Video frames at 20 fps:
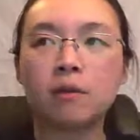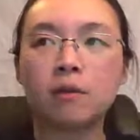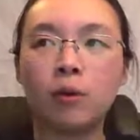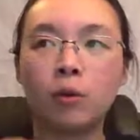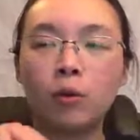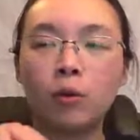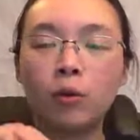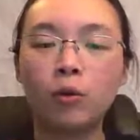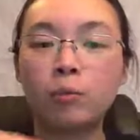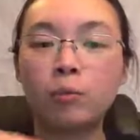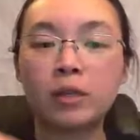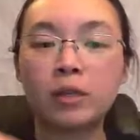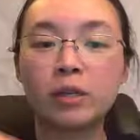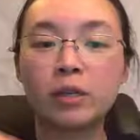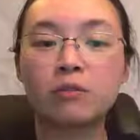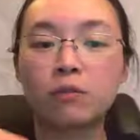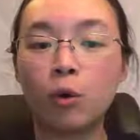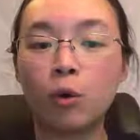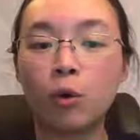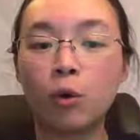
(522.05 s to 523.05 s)
a whole bunch
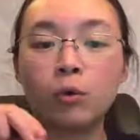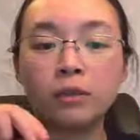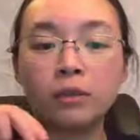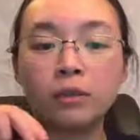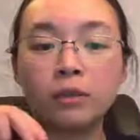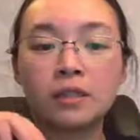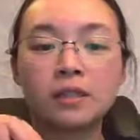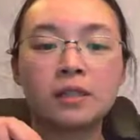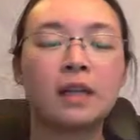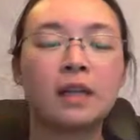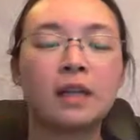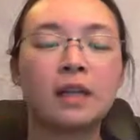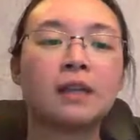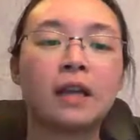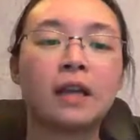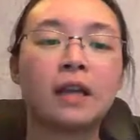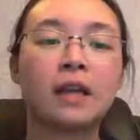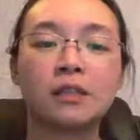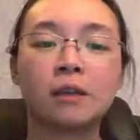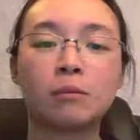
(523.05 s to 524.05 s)
of holes in
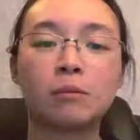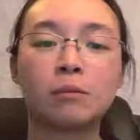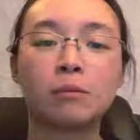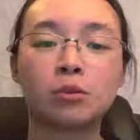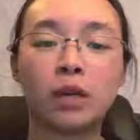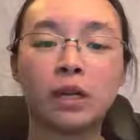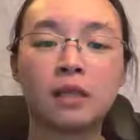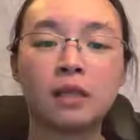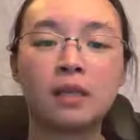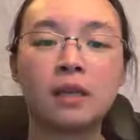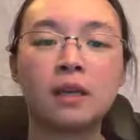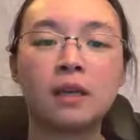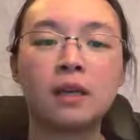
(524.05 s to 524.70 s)
that substrate,